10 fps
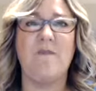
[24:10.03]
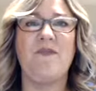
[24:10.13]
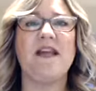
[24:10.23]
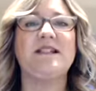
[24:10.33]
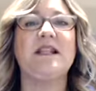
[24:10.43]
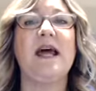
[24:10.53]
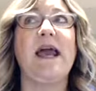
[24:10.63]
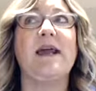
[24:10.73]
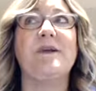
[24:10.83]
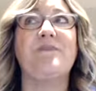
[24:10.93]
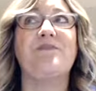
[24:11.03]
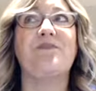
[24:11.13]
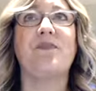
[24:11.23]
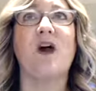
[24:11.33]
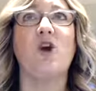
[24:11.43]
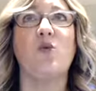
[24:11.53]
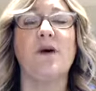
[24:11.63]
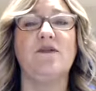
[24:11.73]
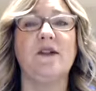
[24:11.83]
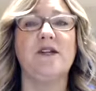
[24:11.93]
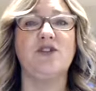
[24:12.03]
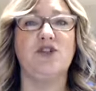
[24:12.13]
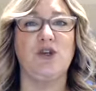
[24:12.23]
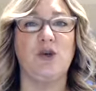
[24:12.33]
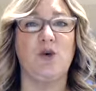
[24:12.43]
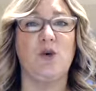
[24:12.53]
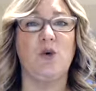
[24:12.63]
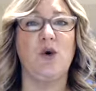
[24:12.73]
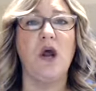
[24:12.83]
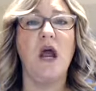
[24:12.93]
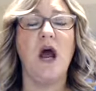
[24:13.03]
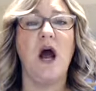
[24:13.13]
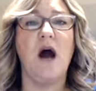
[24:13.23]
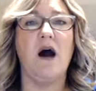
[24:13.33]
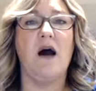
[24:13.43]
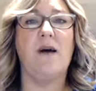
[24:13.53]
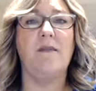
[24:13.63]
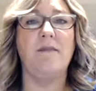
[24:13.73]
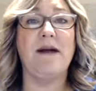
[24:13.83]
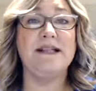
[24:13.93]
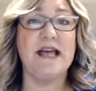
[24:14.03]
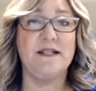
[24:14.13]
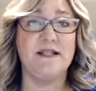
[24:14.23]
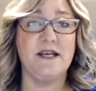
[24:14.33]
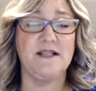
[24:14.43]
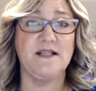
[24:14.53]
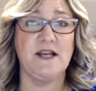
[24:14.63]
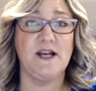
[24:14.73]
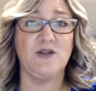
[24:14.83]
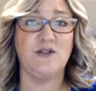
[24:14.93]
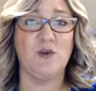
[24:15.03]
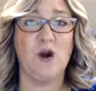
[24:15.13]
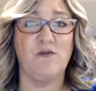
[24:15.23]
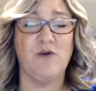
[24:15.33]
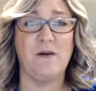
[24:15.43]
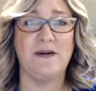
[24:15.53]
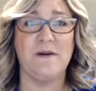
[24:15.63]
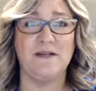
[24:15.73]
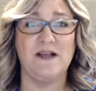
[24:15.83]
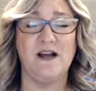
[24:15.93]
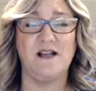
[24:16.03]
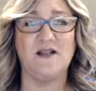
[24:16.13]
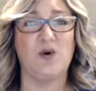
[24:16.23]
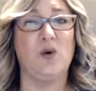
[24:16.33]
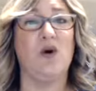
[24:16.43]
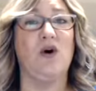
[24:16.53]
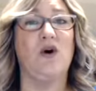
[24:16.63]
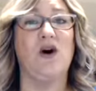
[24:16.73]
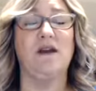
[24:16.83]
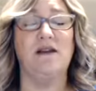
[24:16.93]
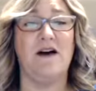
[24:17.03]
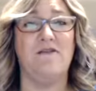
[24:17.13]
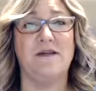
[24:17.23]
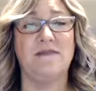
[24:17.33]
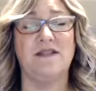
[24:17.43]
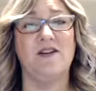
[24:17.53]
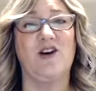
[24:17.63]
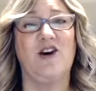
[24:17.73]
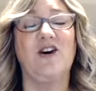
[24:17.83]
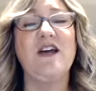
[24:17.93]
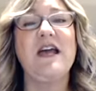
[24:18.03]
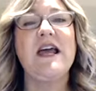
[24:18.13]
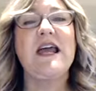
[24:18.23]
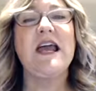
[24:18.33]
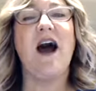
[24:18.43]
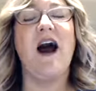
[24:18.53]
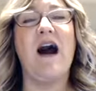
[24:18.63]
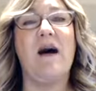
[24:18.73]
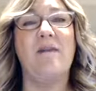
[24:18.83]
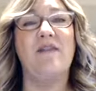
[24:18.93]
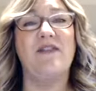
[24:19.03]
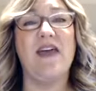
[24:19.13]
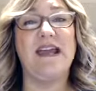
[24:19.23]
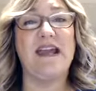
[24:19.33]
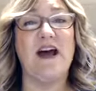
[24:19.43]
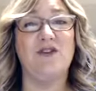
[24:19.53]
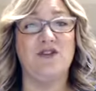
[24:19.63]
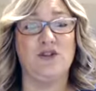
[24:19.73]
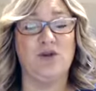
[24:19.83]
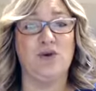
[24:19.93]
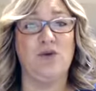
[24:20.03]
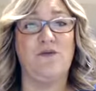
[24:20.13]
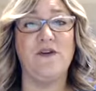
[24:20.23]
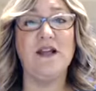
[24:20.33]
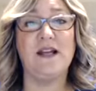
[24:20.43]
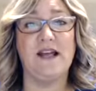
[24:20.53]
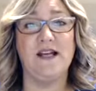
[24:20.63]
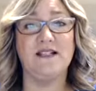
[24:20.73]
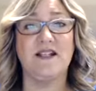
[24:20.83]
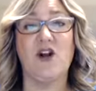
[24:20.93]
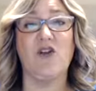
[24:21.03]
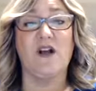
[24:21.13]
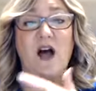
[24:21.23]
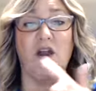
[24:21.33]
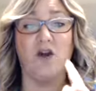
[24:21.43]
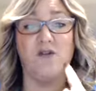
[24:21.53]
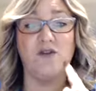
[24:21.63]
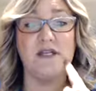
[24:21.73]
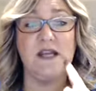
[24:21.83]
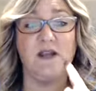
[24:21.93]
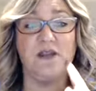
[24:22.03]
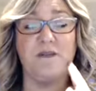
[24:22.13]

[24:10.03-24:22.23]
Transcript: It's like equivalent to my dentist that I used to work for when I was in high school. Love him still. They now do fillings that are the color of your teeth.